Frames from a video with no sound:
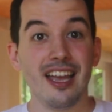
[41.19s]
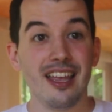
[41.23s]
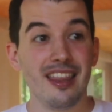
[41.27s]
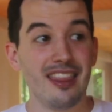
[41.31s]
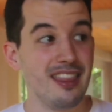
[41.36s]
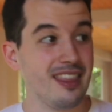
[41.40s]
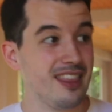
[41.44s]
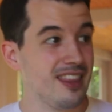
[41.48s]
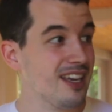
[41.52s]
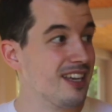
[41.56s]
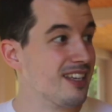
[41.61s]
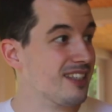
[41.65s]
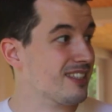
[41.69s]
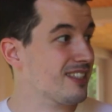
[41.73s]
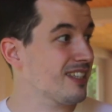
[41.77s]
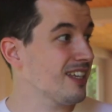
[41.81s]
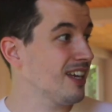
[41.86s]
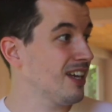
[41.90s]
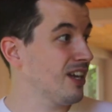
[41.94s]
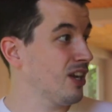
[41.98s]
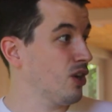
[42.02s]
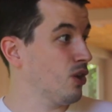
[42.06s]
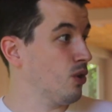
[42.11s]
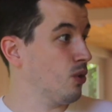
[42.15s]

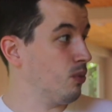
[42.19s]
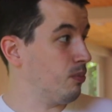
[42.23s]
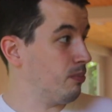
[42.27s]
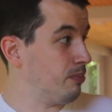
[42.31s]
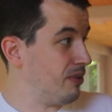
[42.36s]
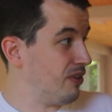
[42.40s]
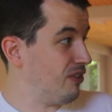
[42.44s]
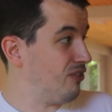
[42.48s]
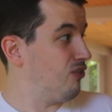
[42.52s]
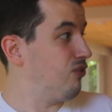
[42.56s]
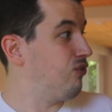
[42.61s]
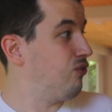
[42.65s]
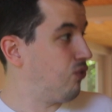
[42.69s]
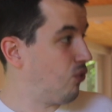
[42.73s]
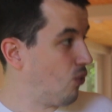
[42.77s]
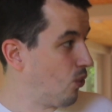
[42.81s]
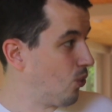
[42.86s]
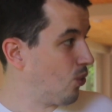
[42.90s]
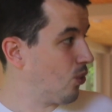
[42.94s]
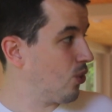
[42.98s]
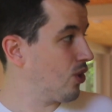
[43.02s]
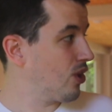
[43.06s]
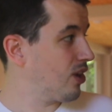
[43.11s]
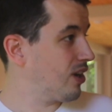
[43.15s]
This,
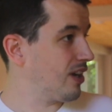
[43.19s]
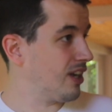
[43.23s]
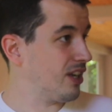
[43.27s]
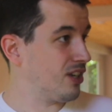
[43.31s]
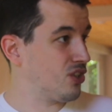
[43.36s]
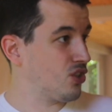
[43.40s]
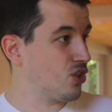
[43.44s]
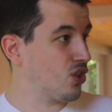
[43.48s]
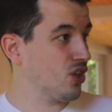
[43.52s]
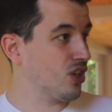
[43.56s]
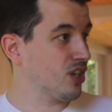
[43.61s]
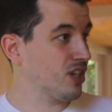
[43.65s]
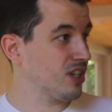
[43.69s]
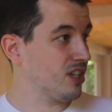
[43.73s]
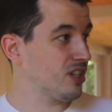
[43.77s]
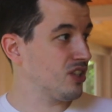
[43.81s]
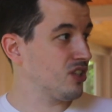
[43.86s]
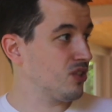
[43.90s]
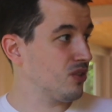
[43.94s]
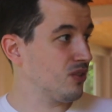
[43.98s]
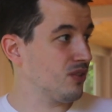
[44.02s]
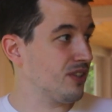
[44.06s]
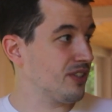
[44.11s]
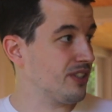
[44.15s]
before it turned
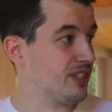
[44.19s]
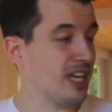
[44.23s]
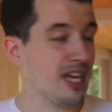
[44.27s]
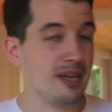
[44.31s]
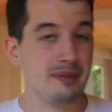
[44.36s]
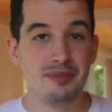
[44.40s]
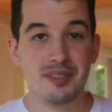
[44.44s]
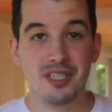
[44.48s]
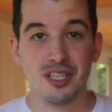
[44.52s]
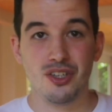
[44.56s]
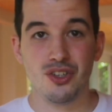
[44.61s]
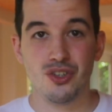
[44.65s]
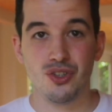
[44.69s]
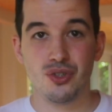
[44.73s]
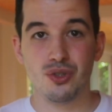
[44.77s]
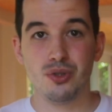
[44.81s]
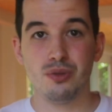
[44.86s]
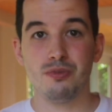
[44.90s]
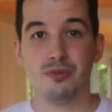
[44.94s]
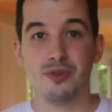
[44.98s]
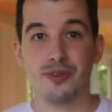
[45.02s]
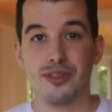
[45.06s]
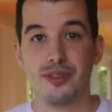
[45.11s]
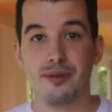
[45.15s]
into this empty
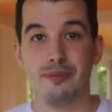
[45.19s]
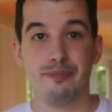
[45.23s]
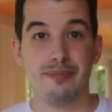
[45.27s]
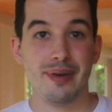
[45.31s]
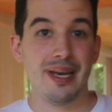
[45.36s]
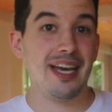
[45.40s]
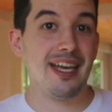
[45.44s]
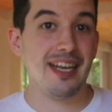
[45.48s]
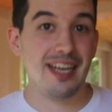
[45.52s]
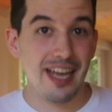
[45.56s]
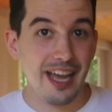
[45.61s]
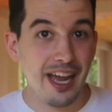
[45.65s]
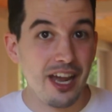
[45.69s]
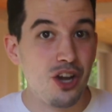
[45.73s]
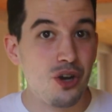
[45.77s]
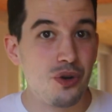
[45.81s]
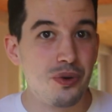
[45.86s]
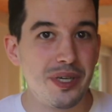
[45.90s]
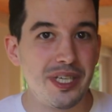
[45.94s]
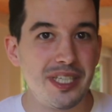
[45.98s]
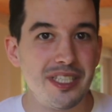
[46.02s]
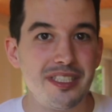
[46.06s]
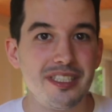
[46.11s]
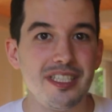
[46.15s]
room with the bad
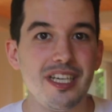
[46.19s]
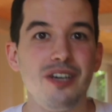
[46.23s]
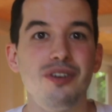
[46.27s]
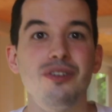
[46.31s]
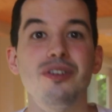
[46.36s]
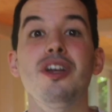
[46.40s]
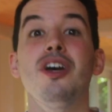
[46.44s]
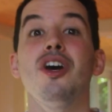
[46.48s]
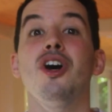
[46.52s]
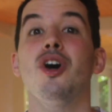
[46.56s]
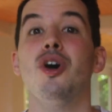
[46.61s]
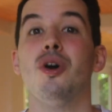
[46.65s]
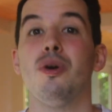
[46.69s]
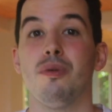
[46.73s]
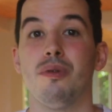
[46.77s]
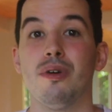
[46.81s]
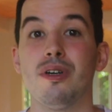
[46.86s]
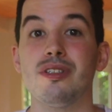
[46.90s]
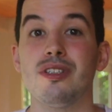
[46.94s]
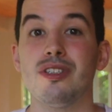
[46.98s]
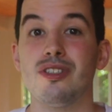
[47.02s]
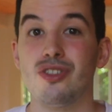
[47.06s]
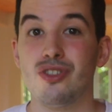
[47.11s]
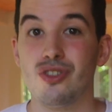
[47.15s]
echoing sound,
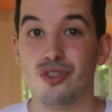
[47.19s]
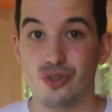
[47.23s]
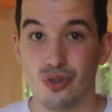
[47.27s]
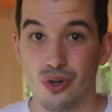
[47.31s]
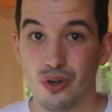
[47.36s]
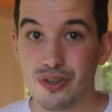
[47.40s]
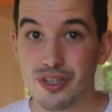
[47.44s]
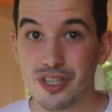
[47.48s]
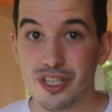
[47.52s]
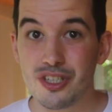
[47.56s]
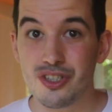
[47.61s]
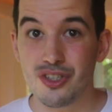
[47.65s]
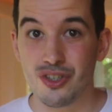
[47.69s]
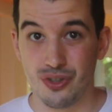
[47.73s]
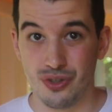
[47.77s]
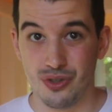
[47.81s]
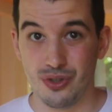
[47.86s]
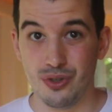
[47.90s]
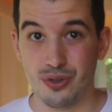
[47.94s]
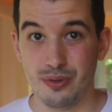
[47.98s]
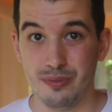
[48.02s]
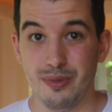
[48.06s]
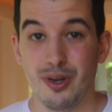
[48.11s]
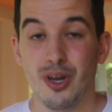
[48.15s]
was a storage
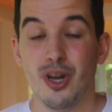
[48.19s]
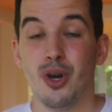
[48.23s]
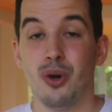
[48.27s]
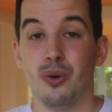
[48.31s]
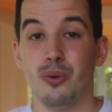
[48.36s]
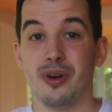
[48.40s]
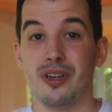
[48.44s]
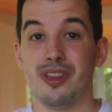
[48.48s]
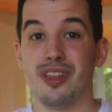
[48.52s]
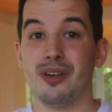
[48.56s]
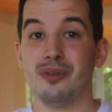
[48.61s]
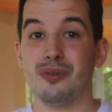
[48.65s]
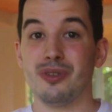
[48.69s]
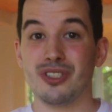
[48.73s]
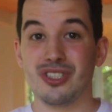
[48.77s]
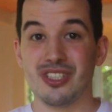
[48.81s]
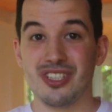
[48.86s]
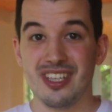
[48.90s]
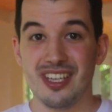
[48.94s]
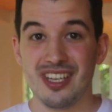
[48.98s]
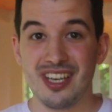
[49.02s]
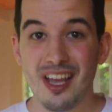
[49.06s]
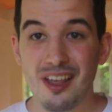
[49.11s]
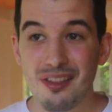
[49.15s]
room where there was
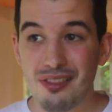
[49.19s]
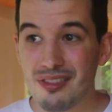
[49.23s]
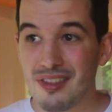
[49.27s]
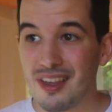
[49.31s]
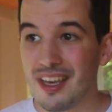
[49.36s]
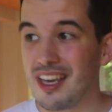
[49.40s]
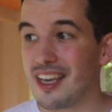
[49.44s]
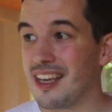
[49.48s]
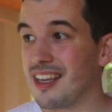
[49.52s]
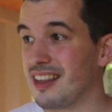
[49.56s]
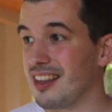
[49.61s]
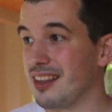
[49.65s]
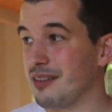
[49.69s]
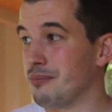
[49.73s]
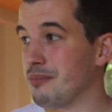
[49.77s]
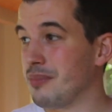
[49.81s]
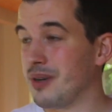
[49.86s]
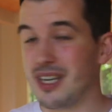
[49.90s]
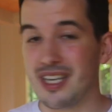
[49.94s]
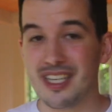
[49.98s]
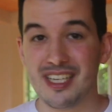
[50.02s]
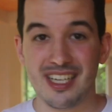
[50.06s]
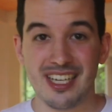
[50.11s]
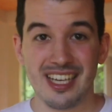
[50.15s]
nothing
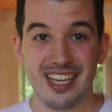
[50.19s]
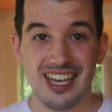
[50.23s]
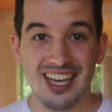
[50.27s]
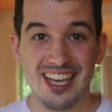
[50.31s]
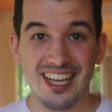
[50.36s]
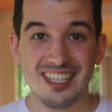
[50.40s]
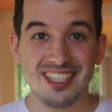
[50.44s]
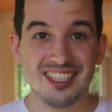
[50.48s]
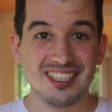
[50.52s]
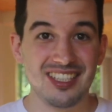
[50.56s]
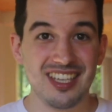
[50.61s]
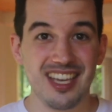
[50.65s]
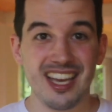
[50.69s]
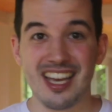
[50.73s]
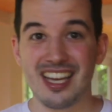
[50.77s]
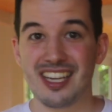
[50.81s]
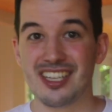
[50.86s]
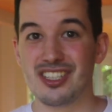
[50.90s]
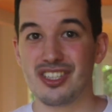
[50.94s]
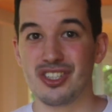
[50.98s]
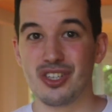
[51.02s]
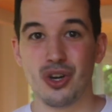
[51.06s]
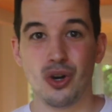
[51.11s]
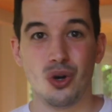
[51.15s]
but
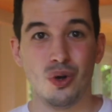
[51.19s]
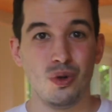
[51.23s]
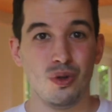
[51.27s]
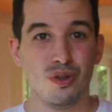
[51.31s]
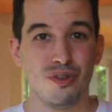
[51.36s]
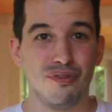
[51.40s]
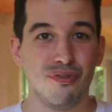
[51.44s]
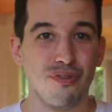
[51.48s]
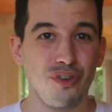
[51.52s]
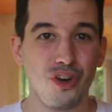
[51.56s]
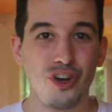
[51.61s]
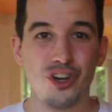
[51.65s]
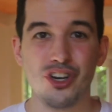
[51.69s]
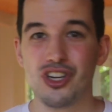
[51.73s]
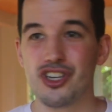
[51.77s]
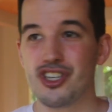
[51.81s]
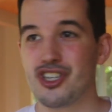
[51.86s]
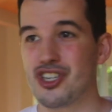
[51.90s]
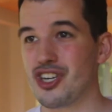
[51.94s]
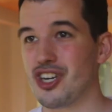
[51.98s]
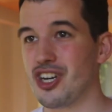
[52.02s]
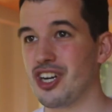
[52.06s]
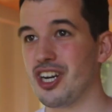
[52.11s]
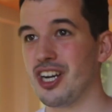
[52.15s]
insects, old
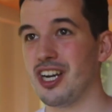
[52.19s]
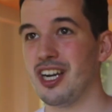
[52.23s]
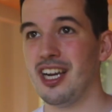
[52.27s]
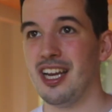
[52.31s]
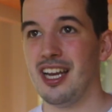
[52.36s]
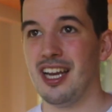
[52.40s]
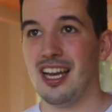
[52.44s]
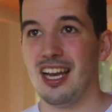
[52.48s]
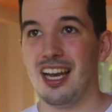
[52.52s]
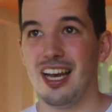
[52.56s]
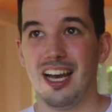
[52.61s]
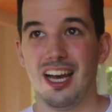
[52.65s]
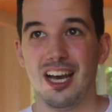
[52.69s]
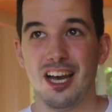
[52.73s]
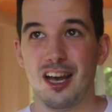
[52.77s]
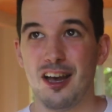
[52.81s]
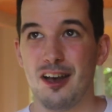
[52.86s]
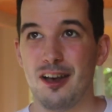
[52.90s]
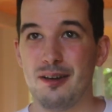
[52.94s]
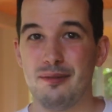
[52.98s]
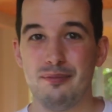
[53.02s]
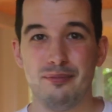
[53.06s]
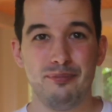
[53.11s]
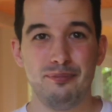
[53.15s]
furniture,
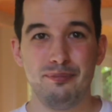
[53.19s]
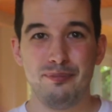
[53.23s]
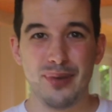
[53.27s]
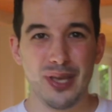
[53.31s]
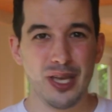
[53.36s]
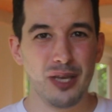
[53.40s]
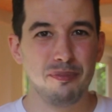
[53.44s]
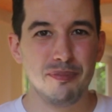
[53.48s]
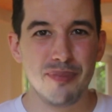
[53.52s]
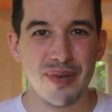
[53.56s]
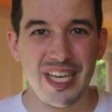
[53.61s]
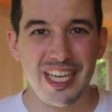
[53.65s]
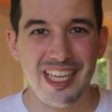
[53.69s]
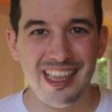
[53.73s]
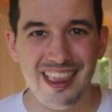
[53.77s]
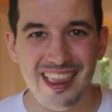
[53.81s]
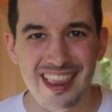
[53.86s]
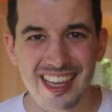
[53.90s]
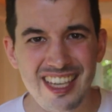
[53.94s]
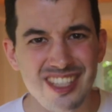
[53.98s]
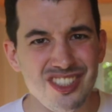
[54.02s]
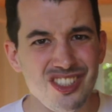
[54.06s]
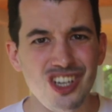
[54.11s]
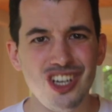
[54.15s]
big
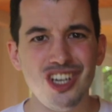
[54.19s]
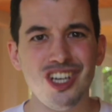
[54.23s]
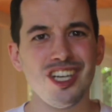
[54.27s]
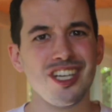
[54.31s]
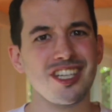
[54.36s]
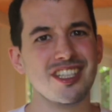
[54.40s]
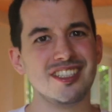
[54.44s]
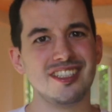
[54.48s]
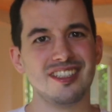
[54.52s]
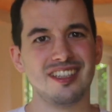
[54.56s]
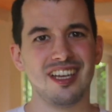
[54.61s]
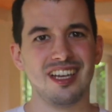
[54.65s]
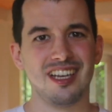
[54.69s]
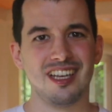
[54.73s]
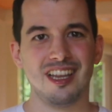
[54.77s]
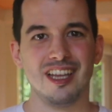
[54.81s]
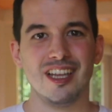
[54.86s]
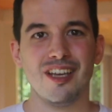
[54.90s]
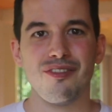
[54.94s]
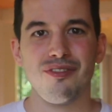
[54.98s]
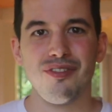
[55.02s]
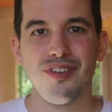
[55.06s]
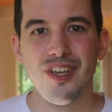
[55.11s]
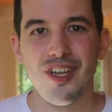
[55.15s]
lizards that
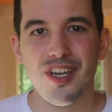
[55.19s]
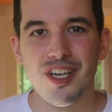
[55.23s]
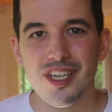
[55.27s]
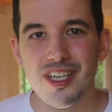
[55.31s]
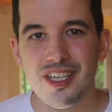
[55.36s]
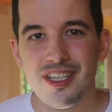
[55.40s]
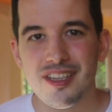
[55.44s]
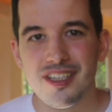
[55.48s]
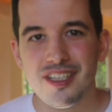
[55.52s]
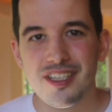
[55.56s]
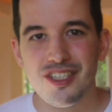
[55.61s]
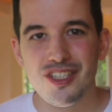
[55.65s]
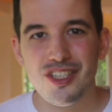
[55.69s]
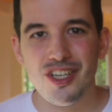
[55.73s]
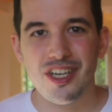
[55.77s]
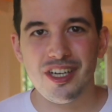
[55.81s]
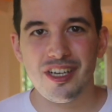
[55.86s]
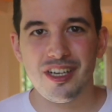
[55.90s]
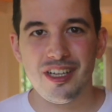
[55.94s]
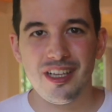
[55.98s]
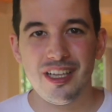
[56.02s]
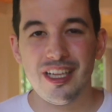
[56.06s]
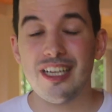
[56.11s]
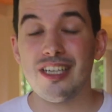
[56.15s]
live here in the
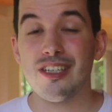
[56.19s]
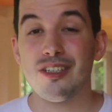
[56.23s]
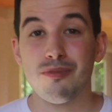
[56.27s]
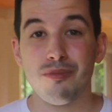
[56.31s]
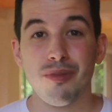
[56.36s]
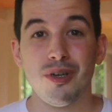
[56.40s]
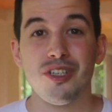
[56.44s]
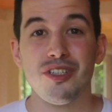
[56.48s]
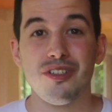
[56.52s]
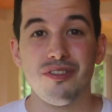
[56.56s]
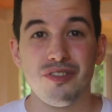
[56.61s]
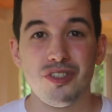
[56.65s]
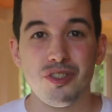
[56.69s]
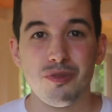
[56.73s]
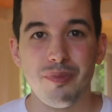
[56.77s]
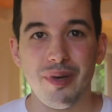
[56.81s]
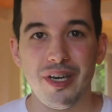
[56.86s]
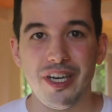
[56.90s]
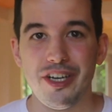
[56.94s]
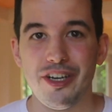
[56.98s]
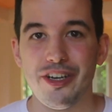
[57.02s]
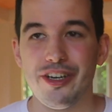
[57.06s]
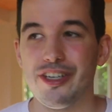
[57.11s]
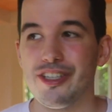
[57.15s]
jungle, and a bunch of
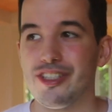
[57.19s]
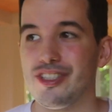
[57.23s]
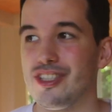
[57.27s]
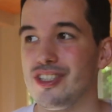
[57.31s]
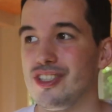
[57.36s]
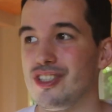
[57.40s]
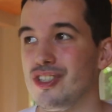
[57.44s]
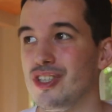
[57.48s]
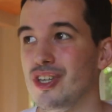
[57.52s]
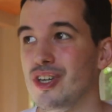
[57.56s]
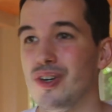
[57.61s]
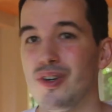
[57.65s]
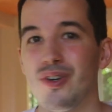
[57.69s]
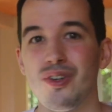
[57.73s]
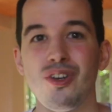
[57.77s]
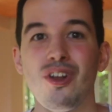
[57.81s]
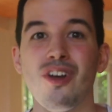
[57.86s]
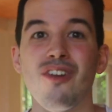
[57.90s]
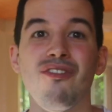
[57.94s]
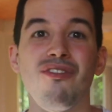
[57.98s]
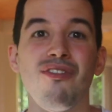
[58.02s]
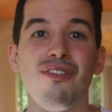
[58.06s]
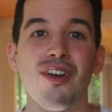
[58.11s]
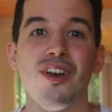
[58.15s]
spiders. So
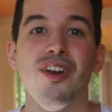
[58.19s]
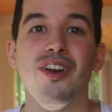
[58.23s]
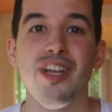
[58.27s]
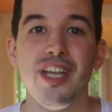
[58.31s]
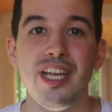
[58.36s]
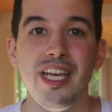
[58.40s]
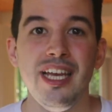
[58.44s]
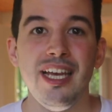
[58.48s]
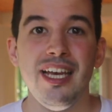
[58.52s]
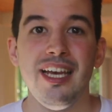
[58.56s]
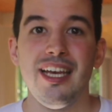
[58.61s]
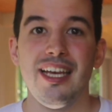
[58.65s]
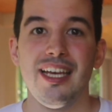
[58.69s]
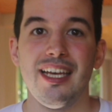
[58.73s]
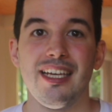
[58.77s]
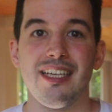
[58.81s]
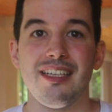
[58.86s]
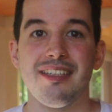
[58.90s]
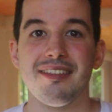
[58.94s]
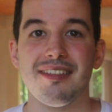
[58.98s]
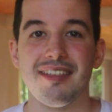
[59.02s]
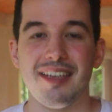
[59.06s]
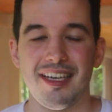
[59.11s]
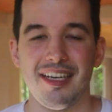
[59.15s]
not very
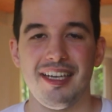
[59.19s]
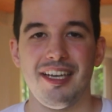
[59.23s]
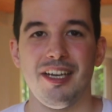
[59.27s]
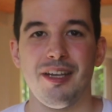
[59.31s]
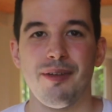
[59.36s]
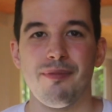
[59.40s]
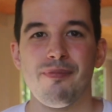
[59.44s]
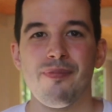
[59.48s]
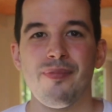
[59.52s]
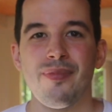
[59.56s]
exciting.